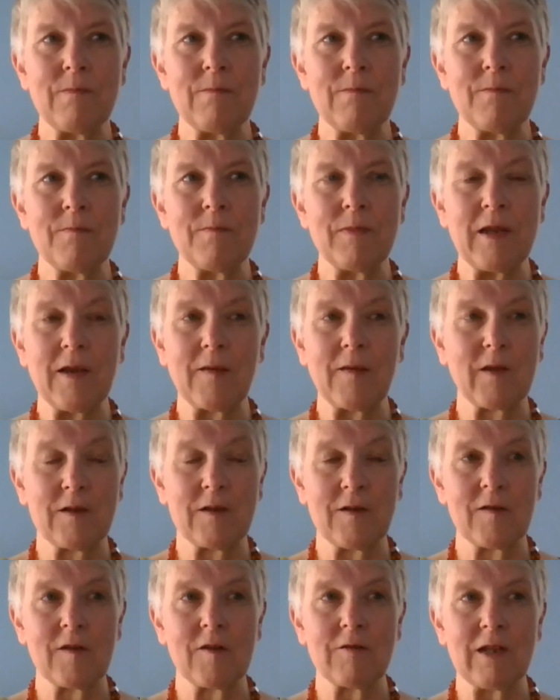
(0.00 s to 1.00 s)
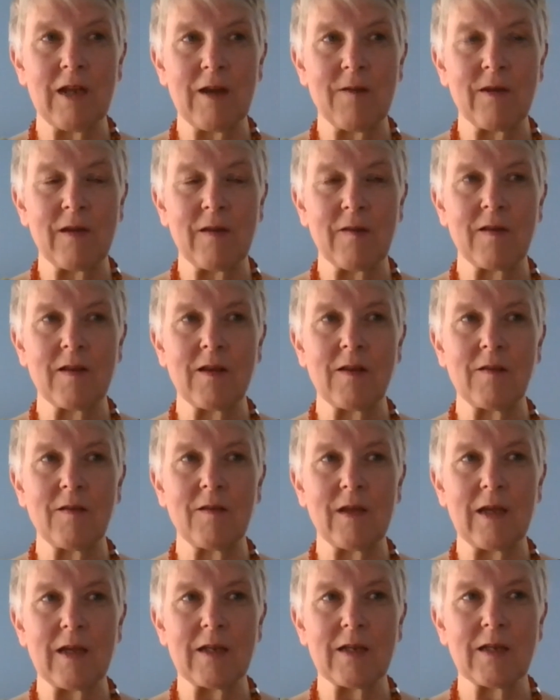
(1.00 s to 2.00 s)
because I just don't have that skill
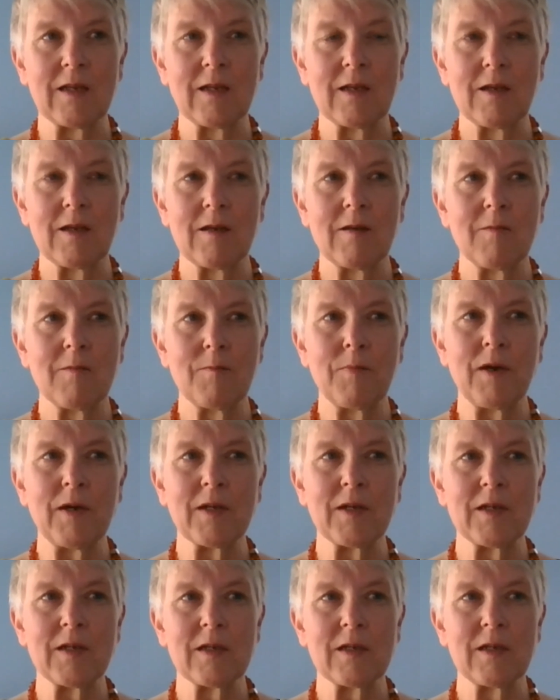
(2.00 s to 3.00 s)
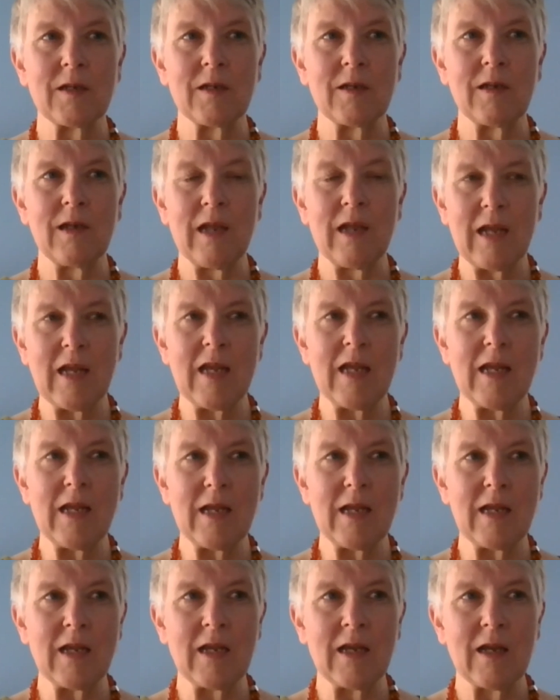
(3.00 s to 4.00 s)
set. But
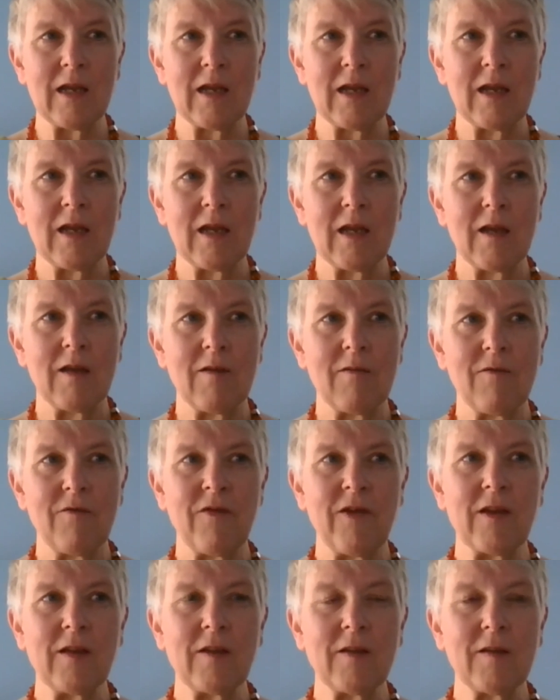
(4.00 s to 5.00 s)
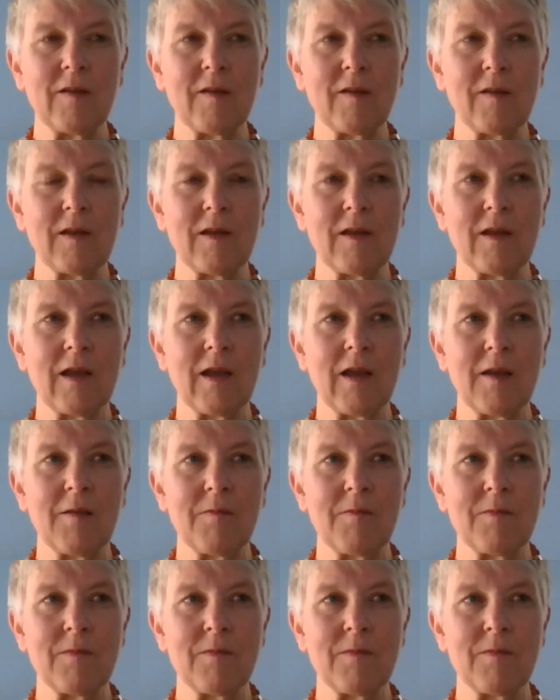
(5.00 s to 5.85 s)
he feels, and